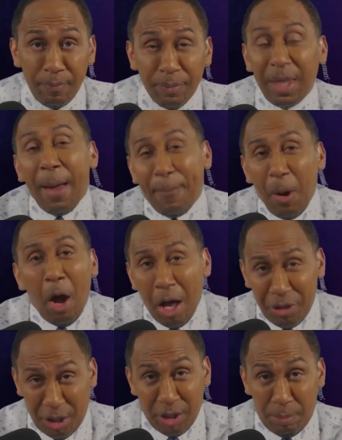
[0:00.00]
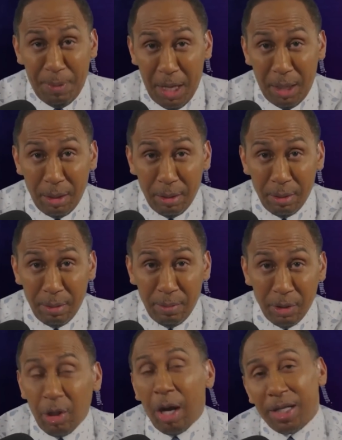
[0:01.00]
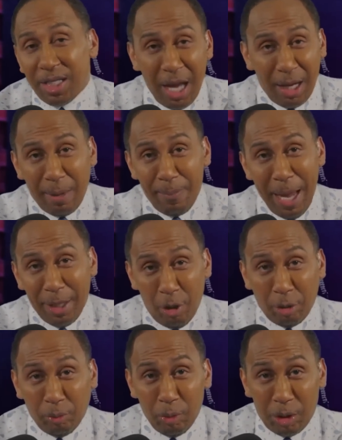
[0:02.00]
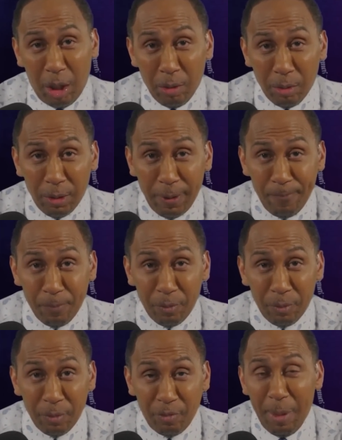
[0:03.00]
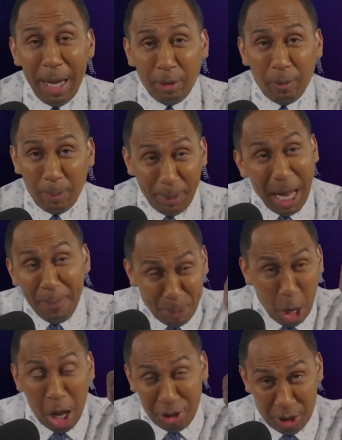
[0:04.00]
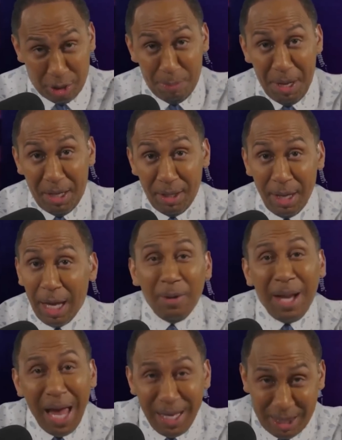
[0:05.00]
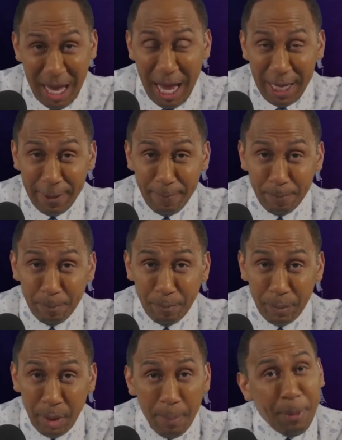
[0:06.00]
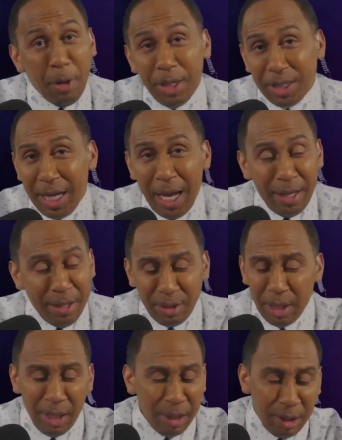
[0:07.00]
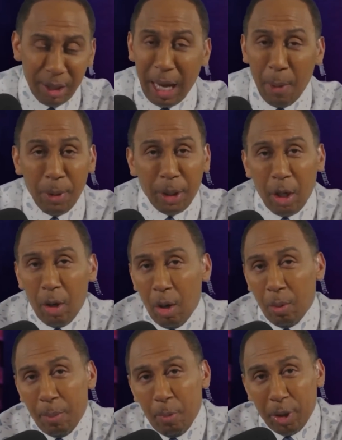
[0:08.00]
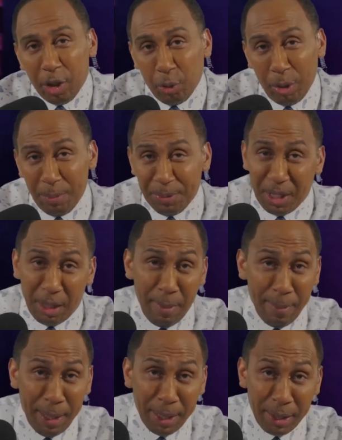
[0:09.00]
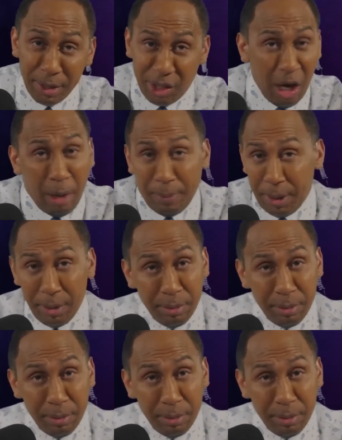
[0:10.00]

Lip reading: That bothers me. Sorry to sound like Mad Dog Russo from Mad Dog, but that bothers me. I don't like that. Bernie Sanders, look, I want to go home with more than 20% of my money. Sorry.